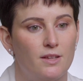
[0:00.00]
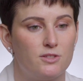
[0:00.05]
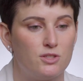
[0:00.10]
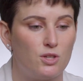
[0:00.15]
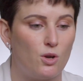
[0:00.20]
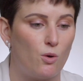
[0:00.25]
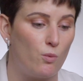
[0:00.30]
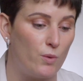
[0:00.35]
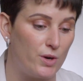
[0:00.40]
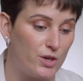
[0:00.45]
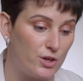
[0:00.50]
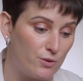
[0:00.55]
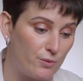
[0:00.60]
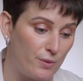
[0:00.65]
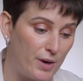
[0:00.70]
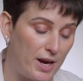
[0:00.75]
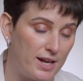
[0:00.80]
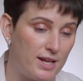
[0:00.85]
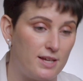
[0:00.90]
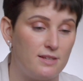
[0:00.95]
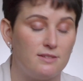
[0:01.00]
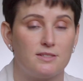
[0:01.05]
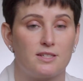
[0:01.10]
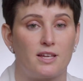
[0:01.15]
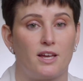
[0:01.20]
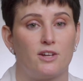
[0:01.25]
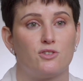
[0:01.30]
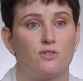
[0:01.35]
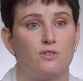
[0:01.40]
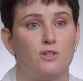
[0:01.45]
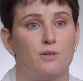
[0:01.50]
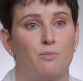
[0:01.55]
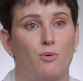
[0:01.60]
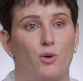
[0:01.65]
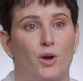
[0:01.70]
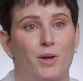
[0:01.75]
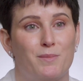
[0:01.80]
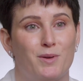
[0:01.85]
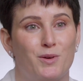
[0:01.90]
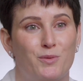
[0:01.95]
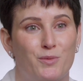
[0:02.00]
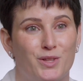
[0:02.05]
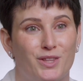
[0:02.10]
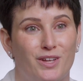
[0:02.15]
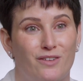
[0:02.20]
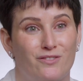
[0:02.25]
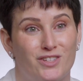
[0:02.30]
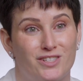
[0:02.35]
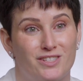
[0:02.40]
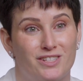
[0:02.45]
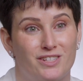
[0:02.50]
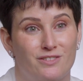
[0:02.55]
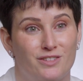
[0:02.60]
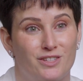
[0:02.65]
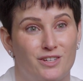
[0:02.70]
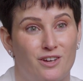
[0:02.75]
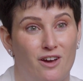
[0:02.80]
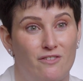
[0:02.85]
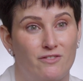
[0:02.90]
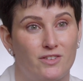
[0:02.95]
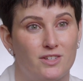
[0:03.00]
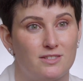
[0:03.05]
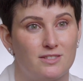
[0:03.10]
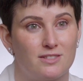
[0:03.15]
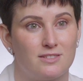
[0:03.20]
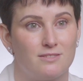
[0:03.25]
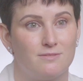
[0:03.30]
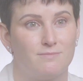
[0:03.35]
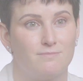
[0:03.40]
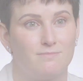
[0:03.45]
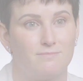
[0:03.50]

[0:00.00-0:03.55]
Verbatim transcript: So when you're ready, schedule an appointment. We'd love to see you in the office.